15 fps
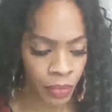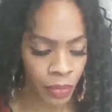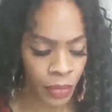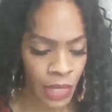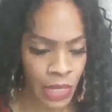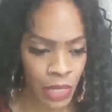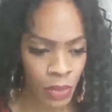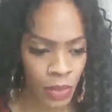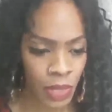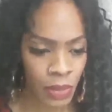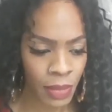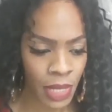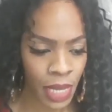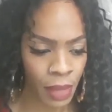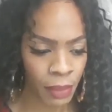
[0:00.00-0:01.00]
this was
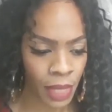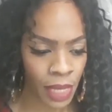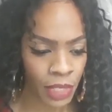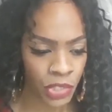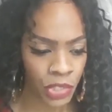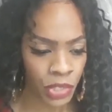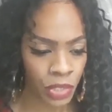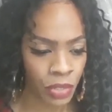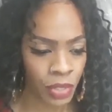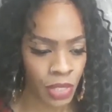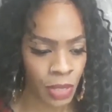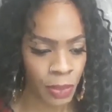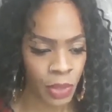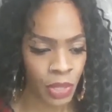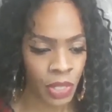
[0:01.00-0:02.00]
sometime last year,
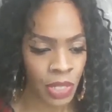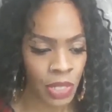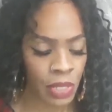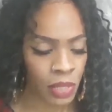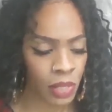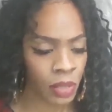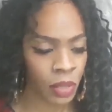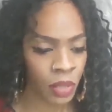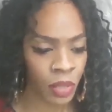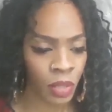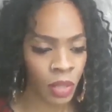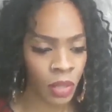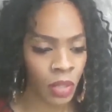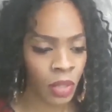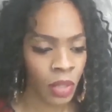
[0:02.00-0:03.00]
this person
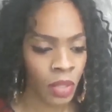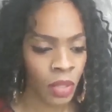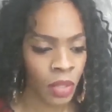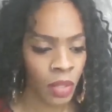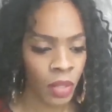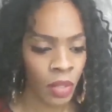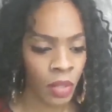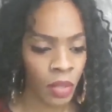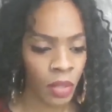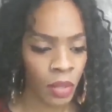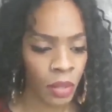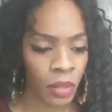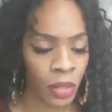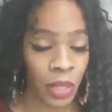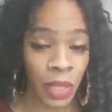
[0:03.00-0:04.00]

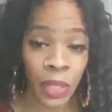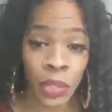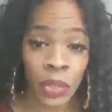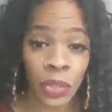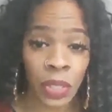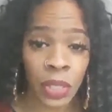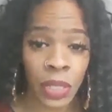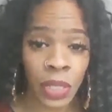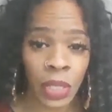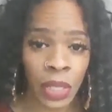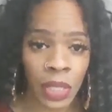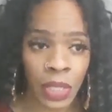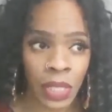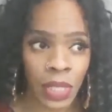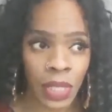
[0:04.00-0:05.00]

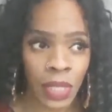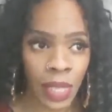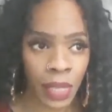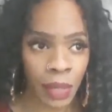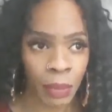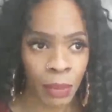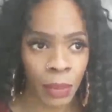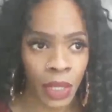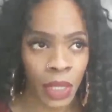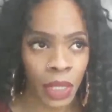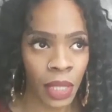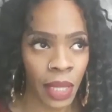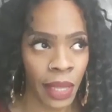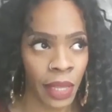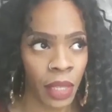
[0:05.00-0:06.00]
literally sent me
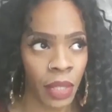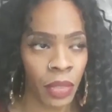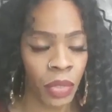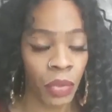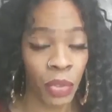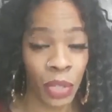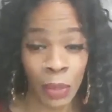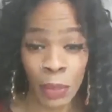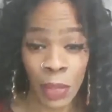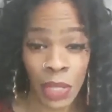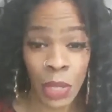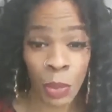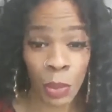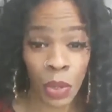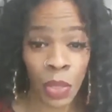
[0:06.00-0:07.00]
like 3
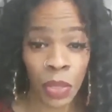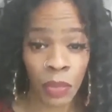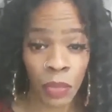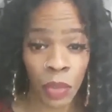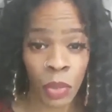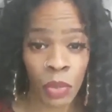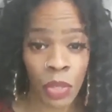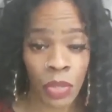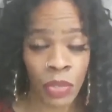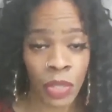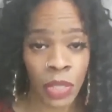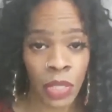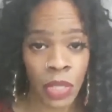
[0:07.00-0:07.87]
months worth of groceries.